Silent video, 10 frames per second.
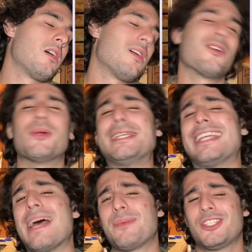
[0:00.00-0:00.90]
On a recent
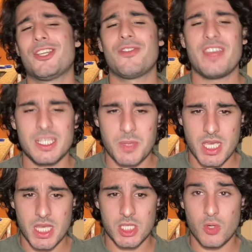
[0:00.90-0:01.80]
episode of
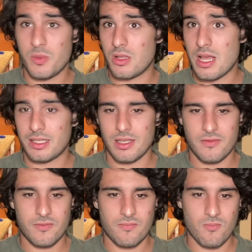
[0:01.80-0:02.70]
ESPN's Hoop
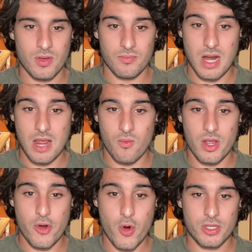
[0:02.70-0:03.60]
Collective with Brian
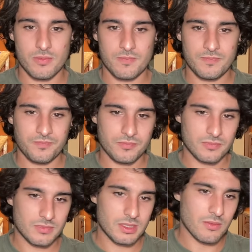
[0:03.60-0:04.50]
Windhorst,
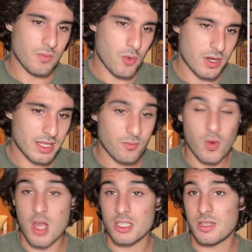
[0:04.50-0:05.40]
reported that the
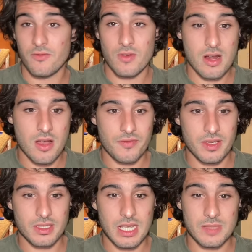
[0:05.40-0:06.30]
Washington front
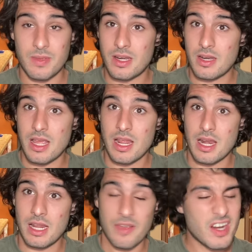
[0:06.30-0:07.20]
office has been
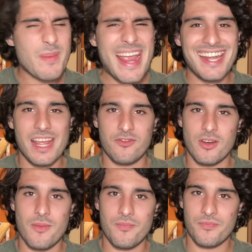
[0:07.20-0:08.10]
given a mandate
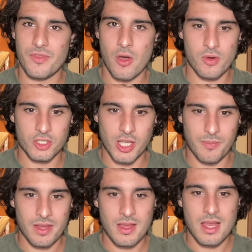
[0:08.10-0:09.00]
from ownership
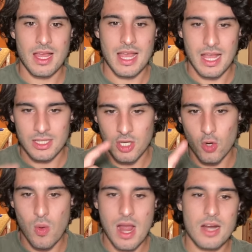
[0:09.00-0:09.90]
to
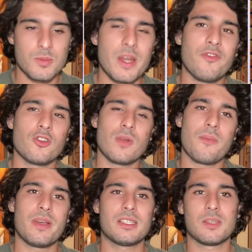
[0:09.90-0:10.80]
acquire as many first-round
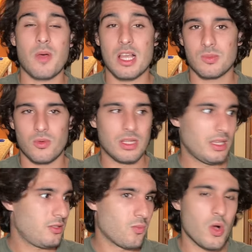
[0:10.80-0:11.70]
picks as possible, at
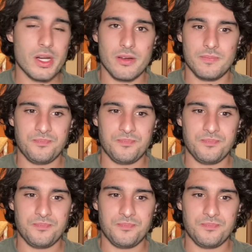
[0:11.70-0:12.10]
least one.